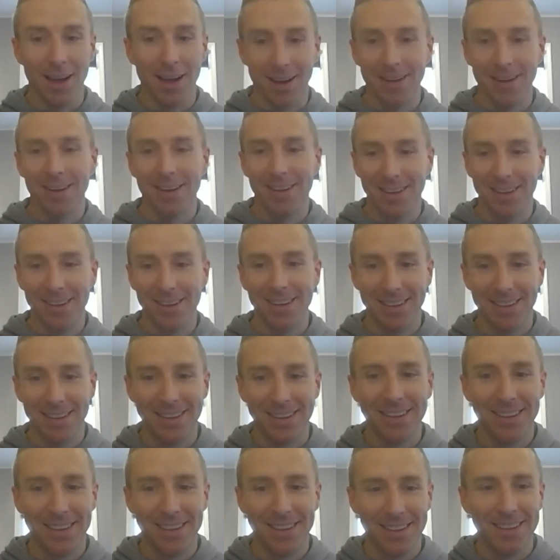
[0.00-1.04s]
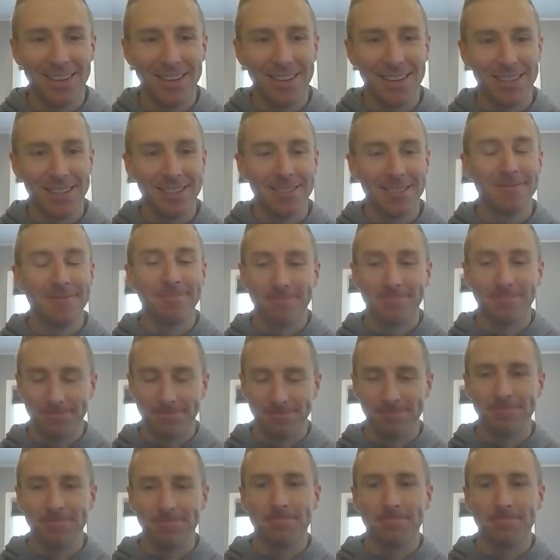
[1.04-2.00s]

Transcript: I see that so often